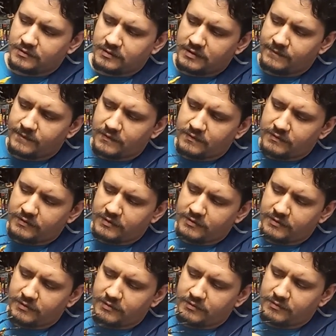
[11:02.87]
giving her the
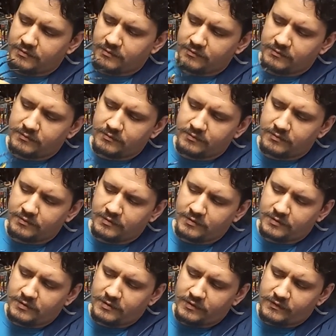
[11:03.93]
little,
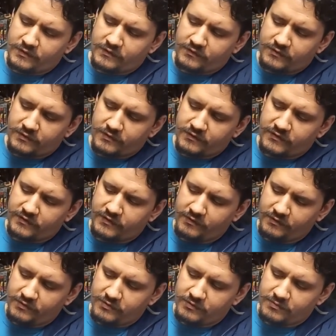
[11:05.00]
she's gonna
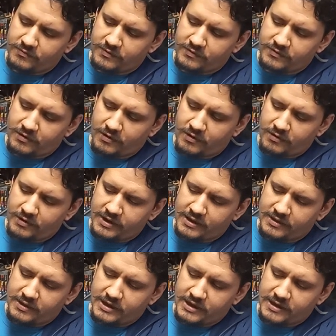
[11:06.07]
shoot you with all
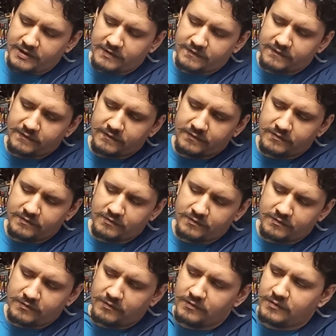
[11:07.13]
8 legs
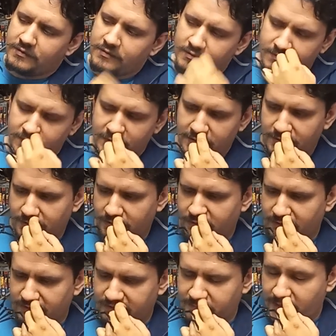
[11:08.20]
and her
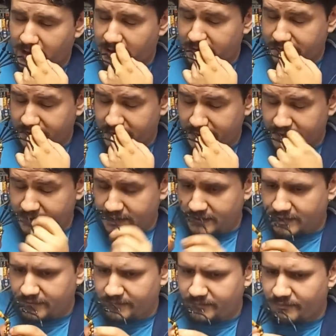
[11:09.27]
little spire gun,
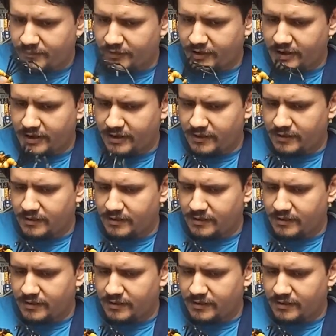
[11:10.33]
but